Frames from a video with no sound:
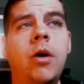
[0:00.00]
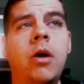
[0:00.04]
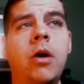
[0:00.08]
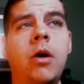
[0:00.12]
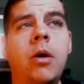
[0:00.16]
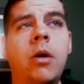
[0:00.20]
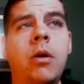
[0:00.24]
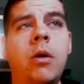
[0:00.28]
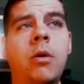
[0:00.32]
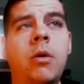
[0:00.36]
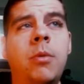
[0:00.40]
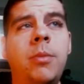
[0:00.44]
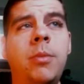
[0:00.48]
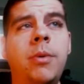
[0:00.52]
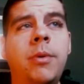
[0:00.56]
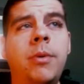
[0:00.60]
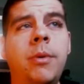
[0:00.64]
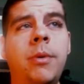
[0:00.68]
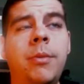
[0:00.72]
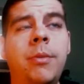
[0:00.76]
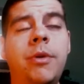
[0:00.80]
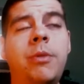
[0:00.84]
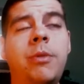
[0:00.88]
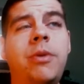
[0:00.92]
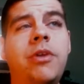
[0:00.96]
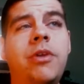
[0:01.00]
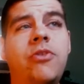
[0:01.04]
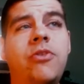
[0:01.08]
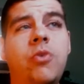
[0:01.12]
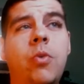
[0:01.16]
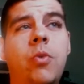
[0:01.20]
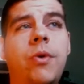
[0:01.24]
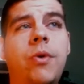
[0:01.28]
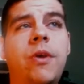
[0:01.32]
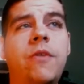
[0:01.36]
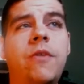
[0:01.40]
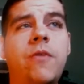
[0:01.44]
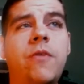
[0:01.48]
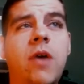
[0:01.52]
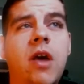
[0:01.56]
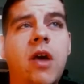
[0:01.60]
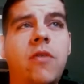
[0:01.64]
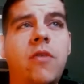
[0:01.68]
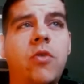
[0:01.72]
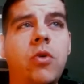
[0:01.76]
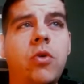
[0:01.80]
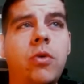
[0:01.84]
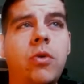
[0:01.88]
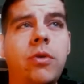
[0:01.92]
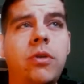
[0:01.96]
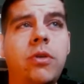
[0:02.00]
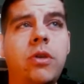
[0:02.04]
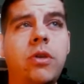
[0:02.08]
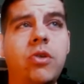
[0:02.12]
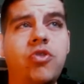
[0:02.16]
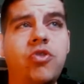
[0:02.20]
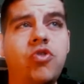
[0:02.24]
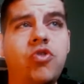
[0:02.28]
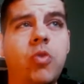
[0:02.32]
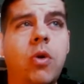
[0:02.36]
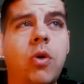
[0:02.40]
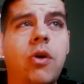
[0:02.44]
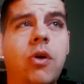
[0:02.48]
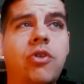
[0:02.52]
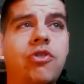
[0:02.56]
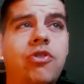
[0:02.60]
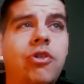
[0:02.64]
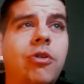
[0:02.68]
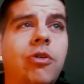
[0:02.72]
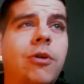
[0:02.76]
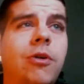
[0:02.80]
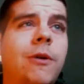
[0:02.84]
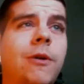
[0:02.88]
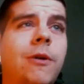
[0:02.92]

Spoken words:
I'm going to be a 25-year-old dishwasher.